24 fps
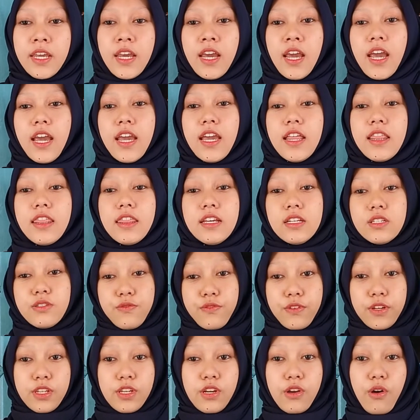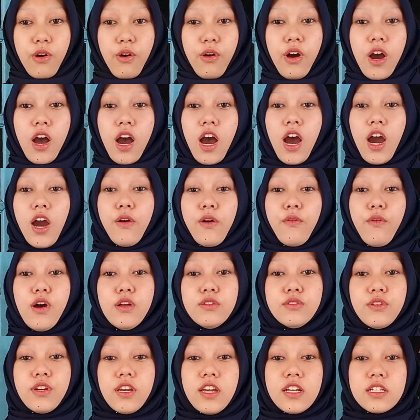In this video, I
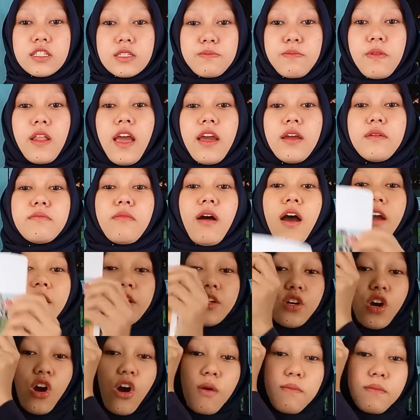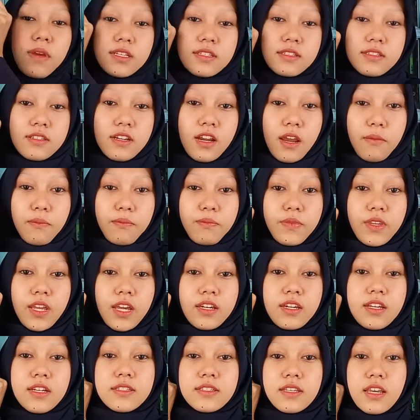want to explain my comic strip.
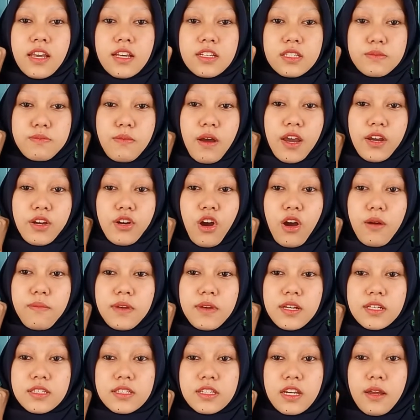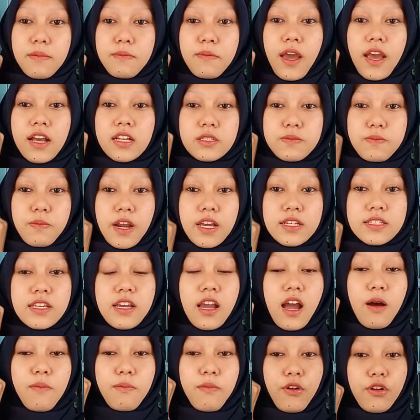This is my comic strip expressing
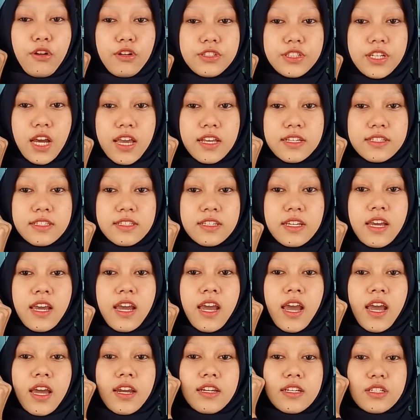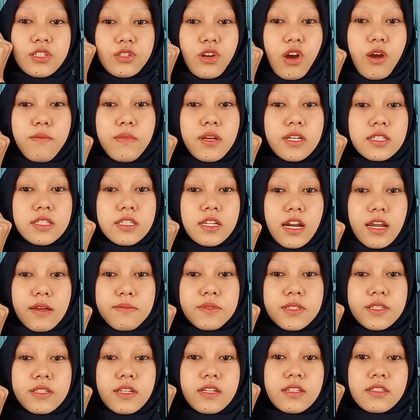apologize. This comic strip
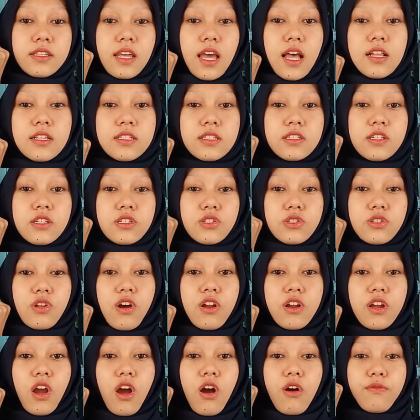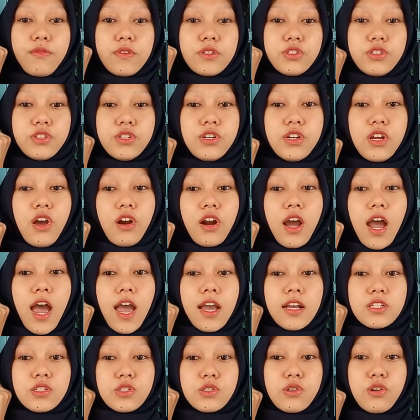tells the story of a junior
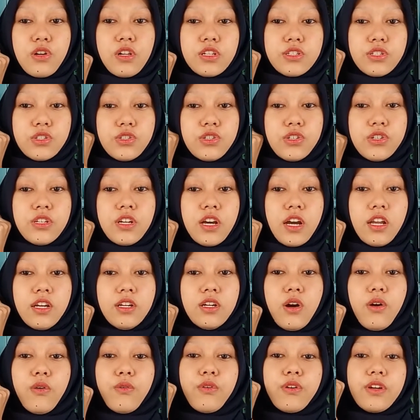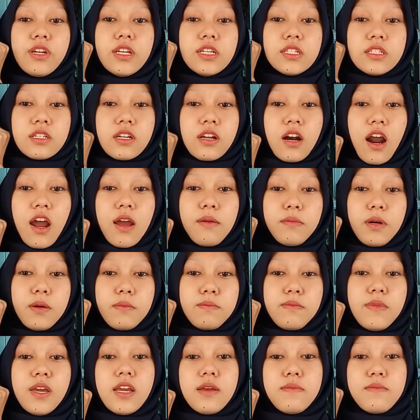high school student who described a
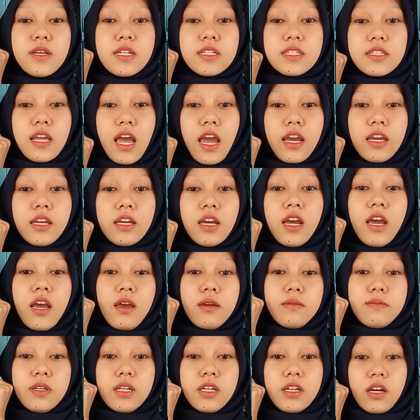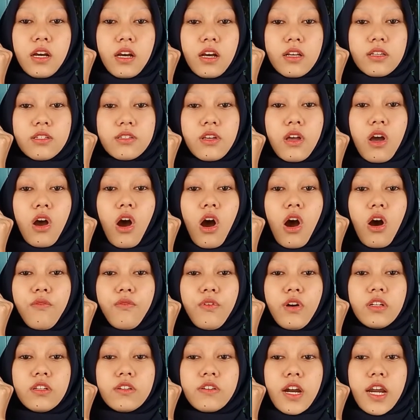big mistake because of
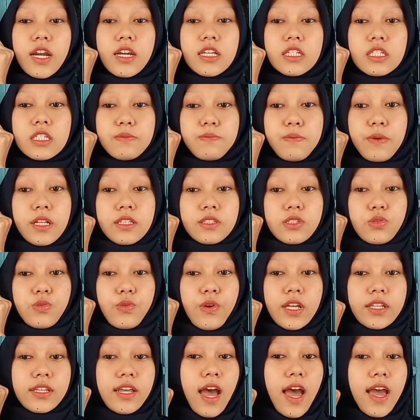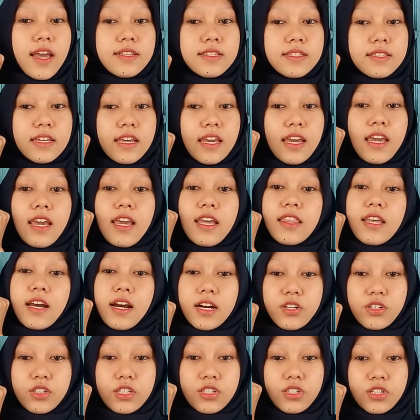already spilled sweet iced tea in
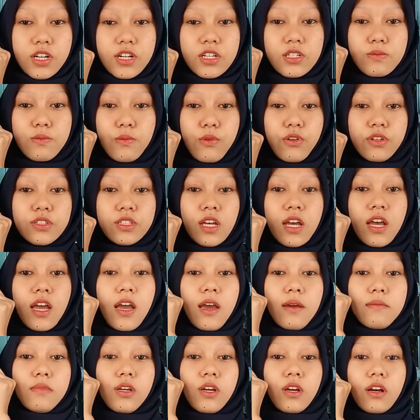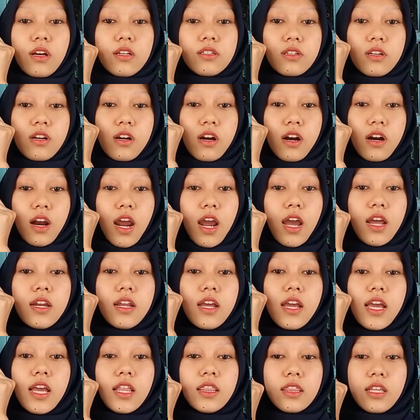her teacher's book because her hand
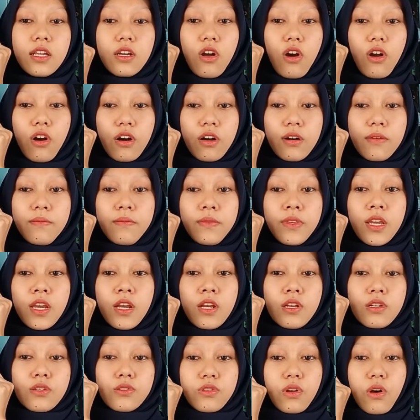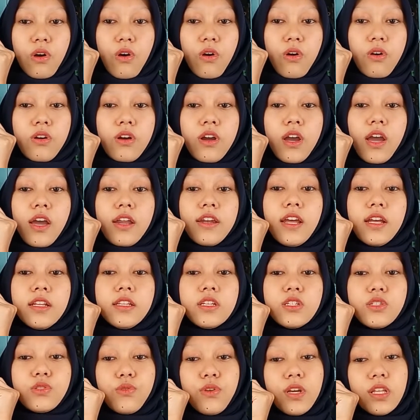hit the door. So,
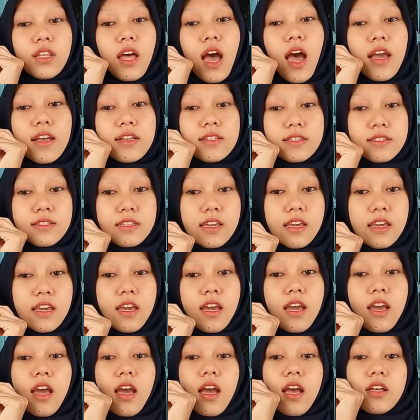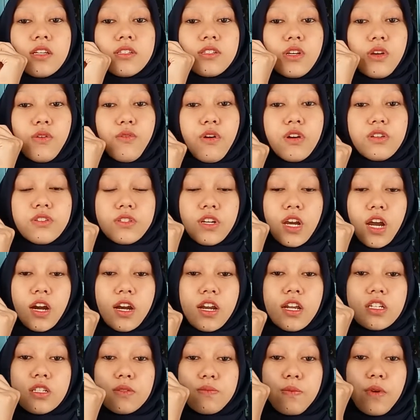the sweet iced tea she was
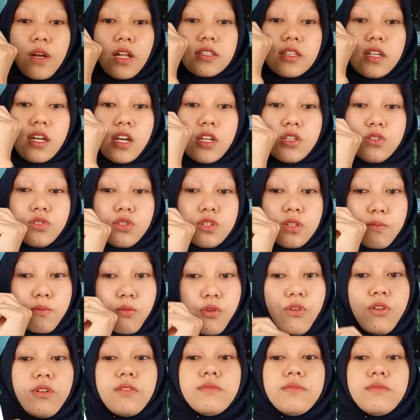carrying spilled into the book.